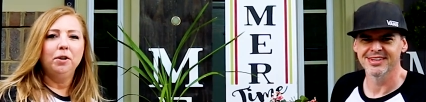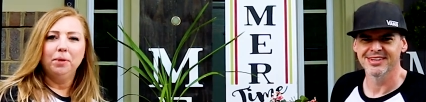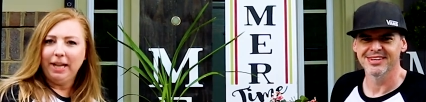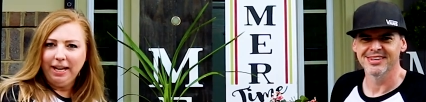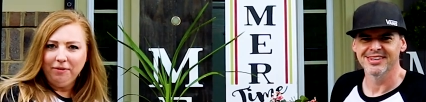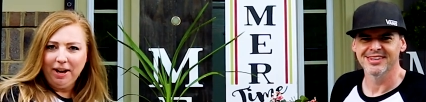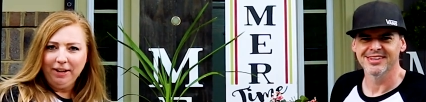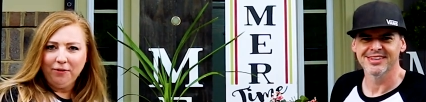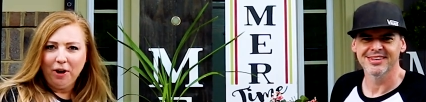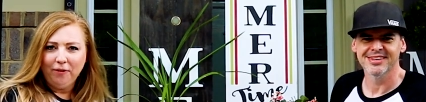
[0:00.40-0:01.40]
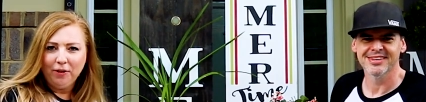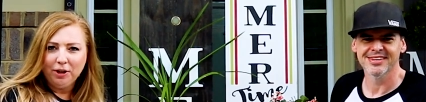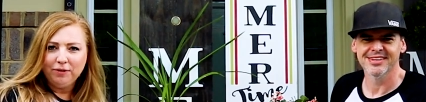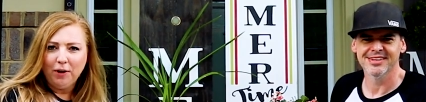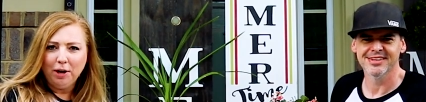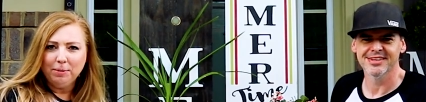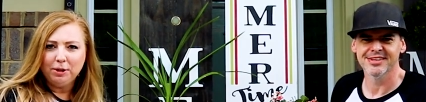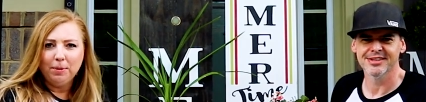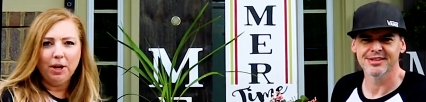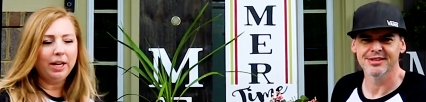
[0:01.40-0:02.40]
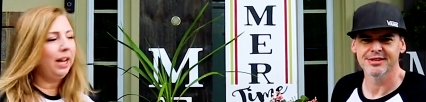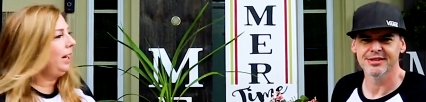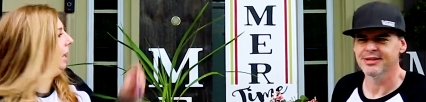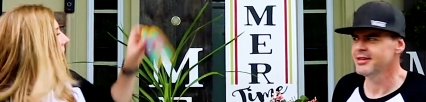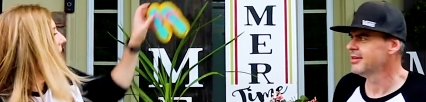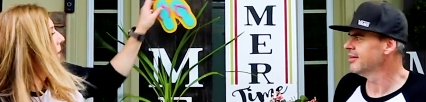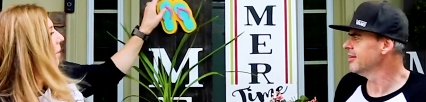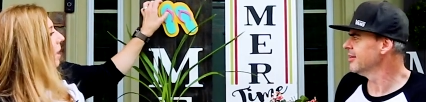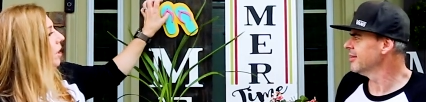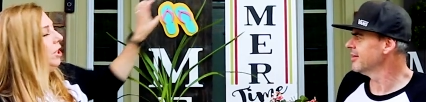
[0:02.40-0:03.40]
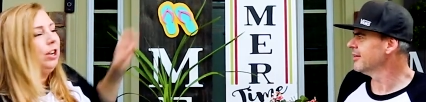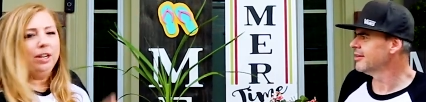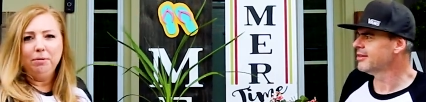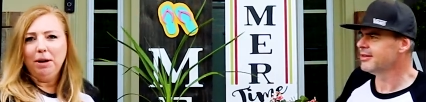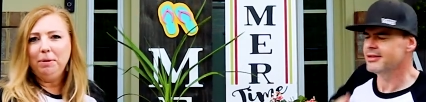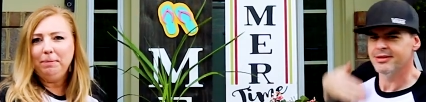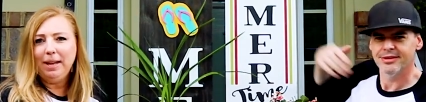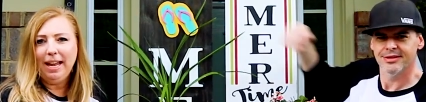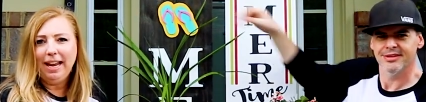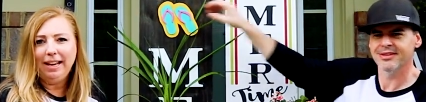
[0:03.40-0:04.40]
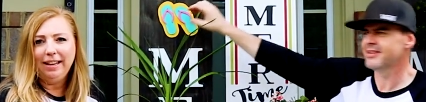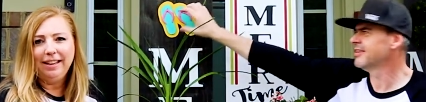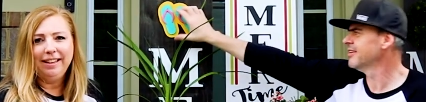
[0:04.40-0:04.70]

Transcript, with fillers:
Speaker 1: We're getting ready for our first farmer's market and we're gonna show you what we made